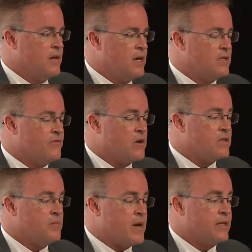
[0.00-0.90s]
As far as
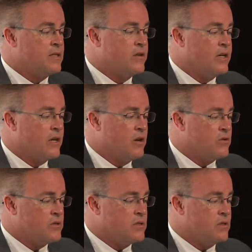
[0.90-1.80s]
the bacteria
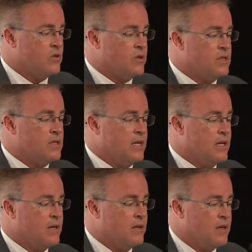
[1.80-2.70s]
goes, you can
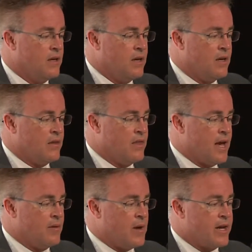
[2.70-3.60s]
see
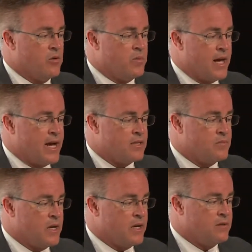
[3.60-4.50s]
that
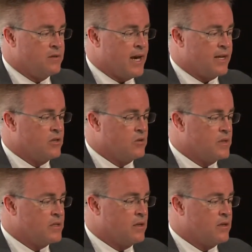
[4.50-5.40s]
mycoplasma,
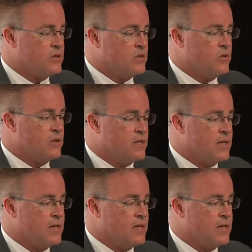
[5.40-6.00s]
Actinobacillus suis, and